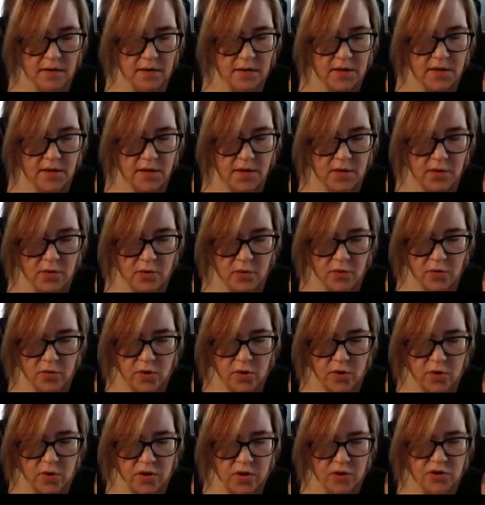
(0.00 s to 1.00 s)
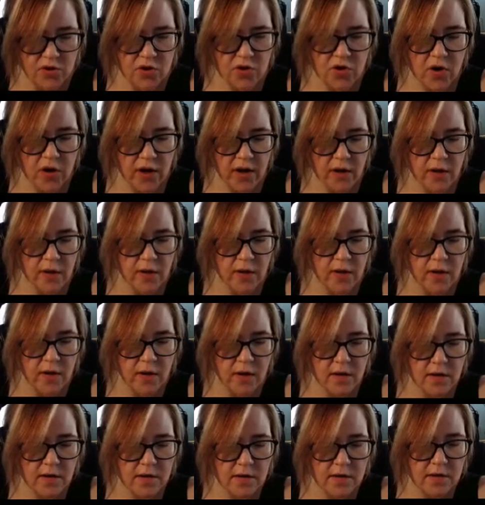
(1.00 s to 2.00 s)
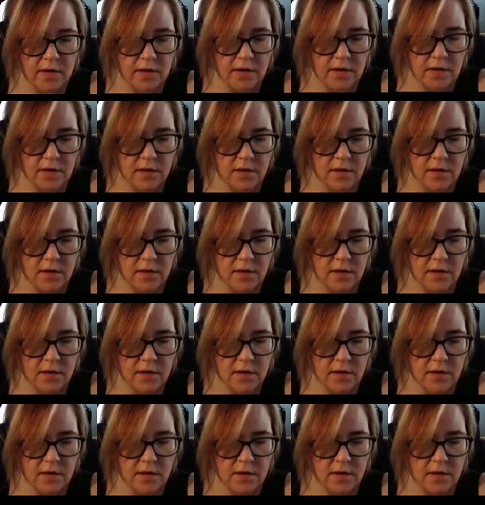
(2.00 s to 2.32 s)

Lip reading: So you can try things